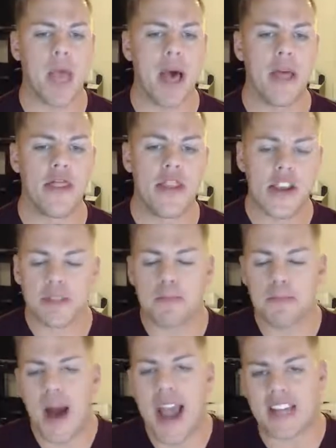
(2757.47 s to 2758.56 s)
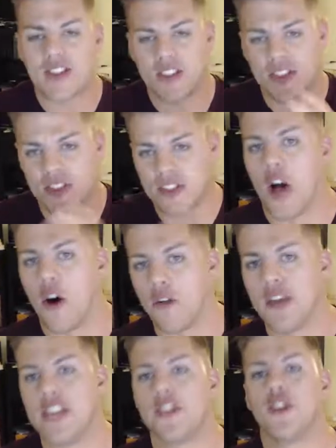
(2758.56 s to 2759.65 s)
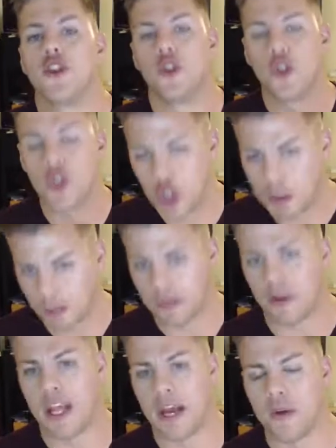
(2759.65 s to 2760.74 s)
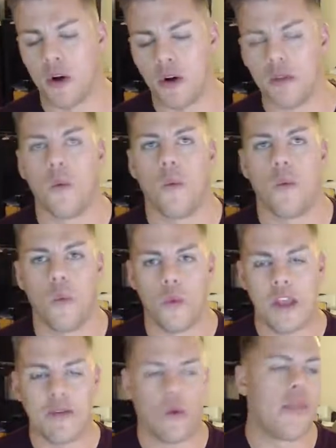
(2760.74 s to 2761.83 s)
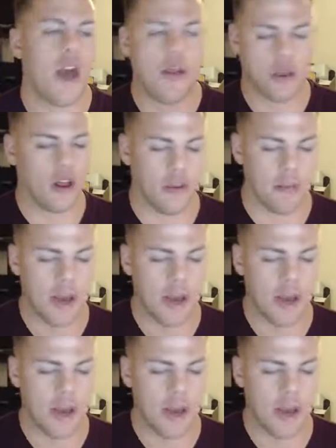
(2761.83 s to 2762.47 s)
This by itself is super playable, even without the Maze